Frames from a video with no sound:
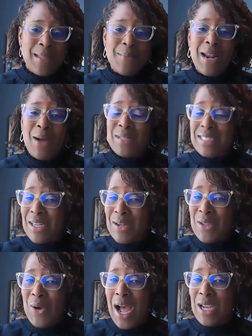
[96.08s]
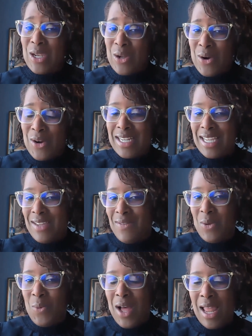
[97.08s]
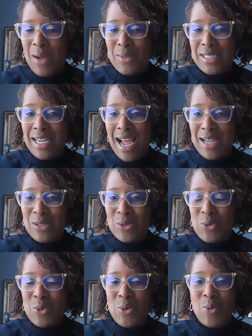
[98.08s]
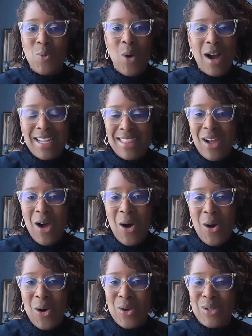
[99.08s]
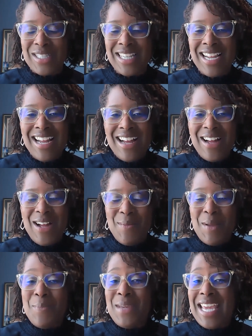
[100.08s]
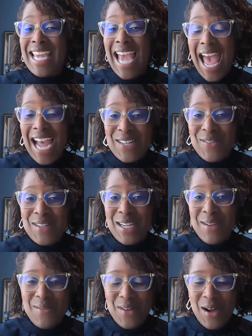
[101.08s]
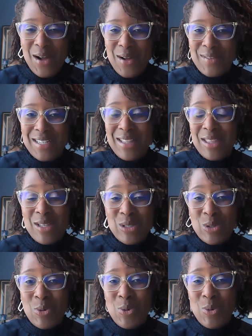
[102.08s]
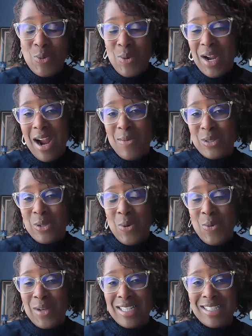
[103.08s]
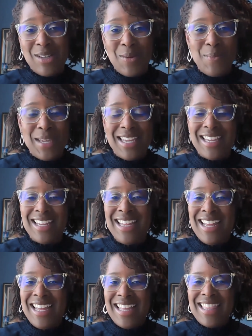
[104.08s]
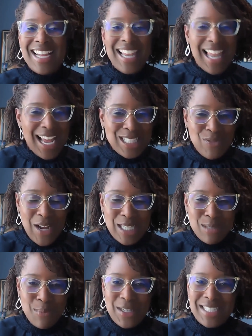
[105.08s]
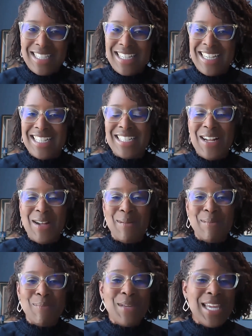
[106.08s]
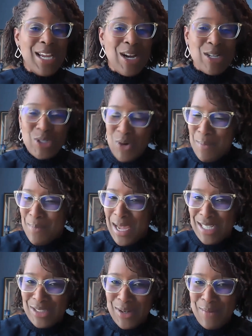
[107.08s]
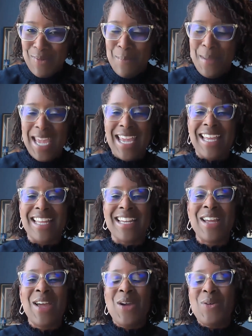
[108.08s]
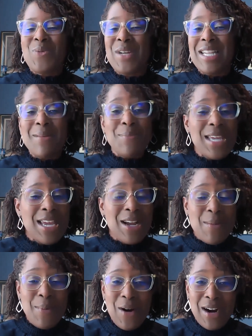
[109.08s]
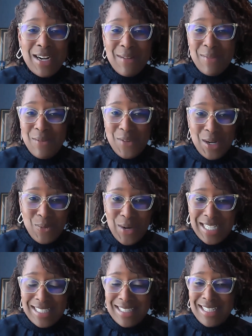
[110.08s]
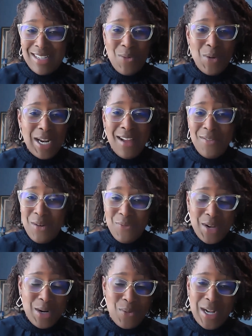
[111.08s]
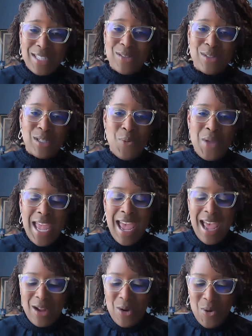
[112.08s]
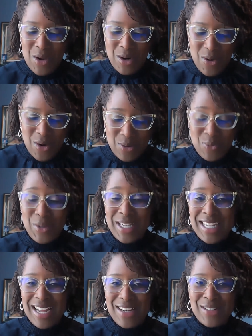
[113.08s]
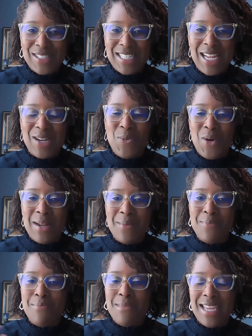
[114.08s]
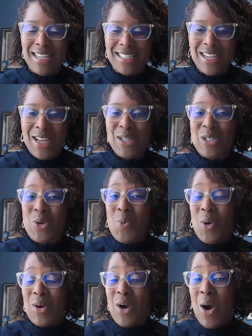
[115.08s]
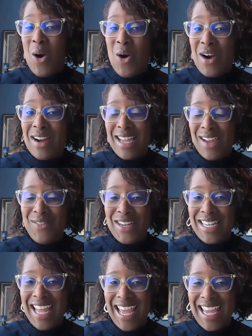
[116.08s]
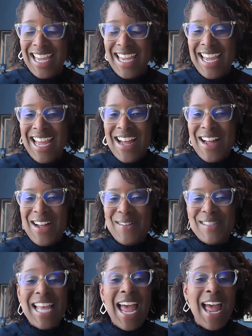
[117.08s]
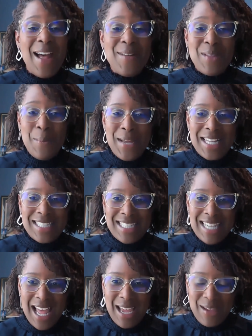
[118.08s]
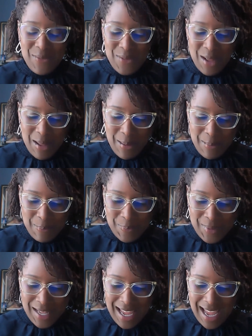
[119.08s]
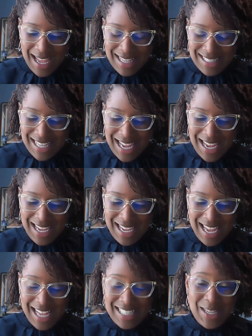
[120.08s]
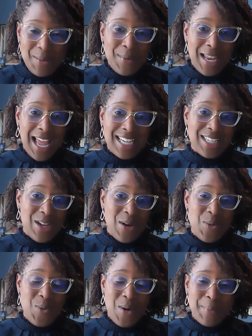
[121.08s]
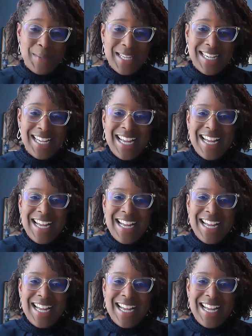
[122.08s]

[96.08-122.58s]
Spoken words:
But I would tell you, I learned even while I was in high school, walking the halls and being actively involved in the school where I was going. So being the class vice president, being a drum major of the band, really being a part of the fundraising, whatever fundraisers that we had going on, really understanding what it meant to work hard every day, to have the best life as a Black young woman.